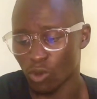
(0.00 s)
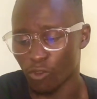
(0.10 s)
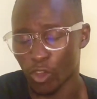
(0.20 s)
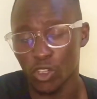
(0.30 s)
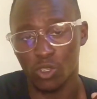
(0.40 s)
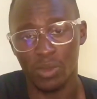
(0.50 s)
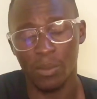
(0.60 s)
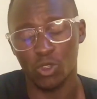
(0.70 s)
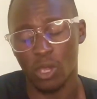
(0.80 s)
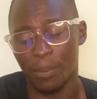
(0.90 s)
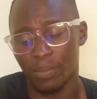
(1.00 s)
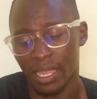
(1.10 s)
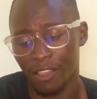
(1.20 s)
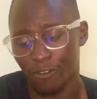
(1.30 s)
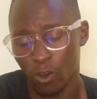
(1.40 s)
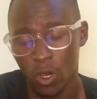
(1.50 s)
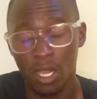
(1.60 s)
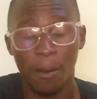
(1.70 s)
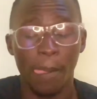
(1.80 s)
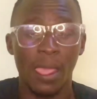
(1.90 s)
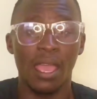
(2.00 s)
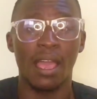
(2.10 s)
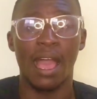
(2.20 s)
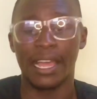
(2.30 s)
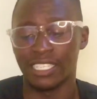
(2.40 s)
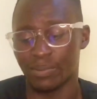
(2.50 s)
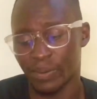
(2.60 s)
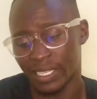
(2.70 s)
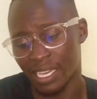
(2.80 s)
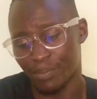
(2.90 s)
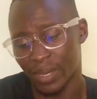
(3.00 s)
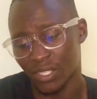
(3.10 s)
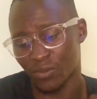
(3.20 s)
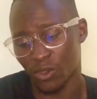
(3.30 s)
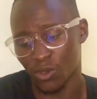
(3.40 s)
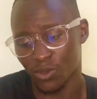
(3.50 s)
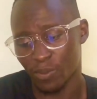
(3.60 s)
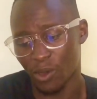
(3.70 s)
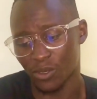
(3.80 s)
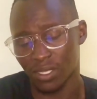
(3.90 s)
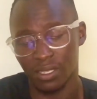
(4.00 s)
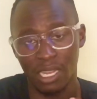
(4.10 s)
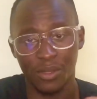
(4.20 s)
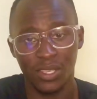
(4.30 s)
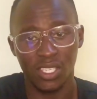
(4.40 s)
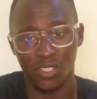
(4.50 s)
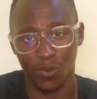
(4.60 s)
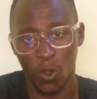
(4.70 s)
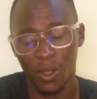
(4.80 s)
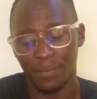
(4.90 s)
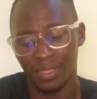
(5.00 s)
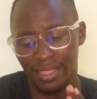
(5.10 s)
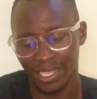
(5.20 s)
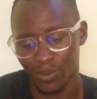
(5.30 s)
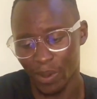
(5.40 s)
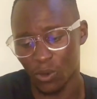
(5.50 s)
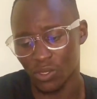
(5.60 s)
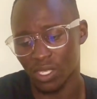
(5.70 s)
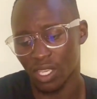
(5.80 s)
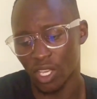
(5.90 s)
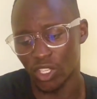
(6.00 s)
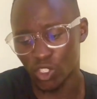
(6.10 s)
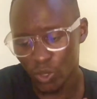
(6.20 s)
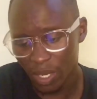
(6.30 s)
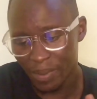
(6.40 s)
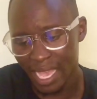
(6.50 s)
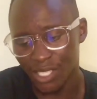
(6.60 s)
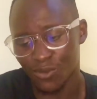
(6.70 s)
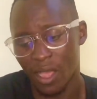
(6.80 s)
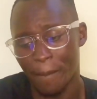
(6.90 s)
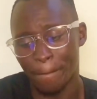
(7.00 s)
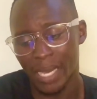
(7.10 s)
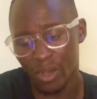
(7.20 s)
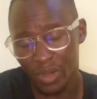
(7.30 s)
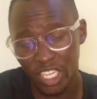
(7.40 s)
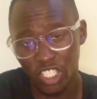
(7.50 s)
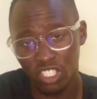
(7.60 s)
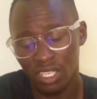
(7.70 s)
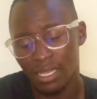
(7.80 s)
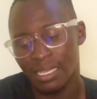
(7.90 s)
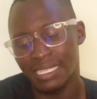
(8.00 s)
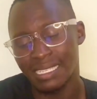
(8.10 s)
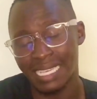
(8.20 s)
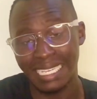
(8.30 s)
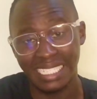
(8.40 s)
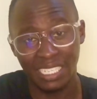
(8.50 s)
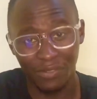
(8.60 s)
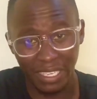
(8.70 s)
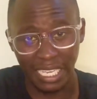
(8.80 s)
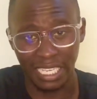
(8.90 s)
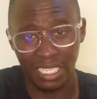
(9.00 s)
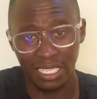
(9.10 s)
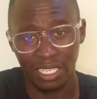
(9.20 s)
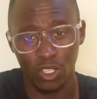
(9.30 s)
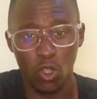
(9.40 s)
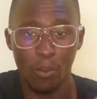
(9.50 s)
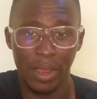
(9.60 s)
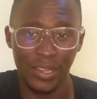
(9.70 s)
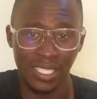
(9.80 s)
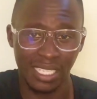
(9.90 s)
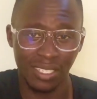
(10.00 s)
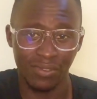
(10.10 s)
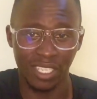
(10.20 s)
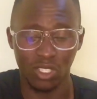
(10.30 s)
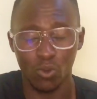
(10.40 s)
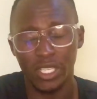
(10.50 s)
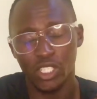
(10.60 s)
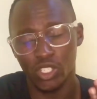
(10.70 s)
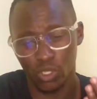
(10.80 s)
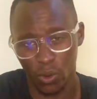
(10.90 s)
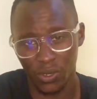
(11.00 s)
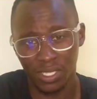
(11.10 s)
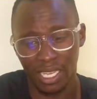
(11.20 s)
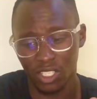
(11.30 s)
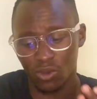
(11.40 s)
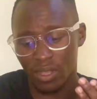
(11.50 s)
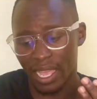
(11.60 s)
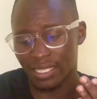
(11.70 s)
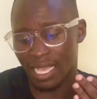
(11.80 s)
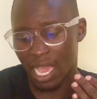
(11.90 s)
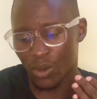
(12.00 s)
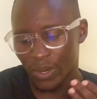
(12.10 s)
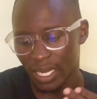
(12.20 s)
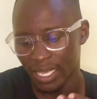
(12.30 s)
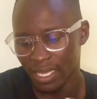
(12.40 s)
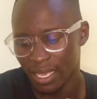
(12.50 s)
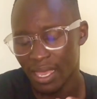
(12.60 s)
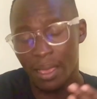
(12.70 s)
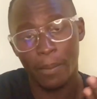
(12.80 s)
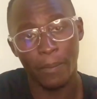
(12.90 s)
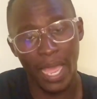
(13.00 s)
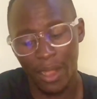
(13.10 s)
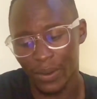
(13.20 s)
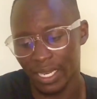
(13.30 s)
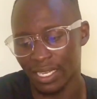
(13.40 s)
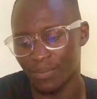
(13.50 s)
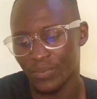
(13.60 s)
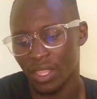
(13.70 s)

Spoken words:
for you to be able to apply for a dependent pass for your spouse. Now this is for the spouse. You will be asked for a marriage certificate, your marriage certificate, which shows that you guys are really married.